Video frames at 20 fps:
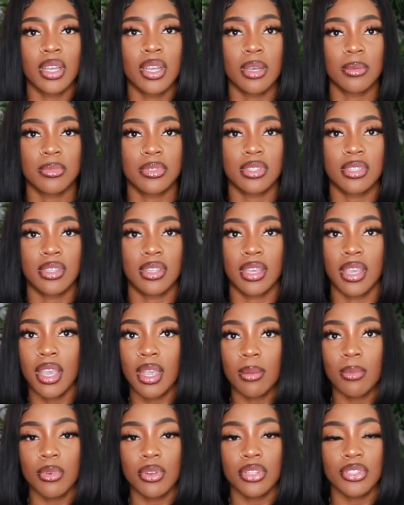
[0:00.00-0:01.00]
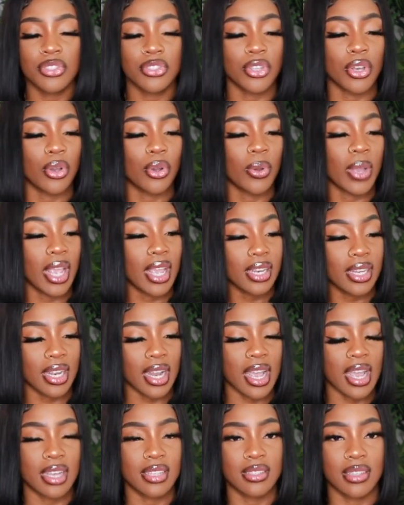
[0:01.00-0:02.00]
it comes to the camera. So, and it
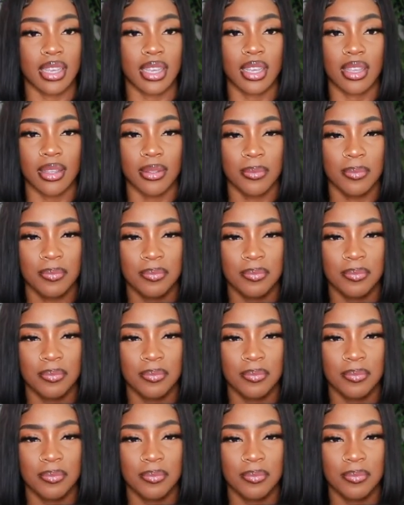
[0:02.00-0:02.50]
has like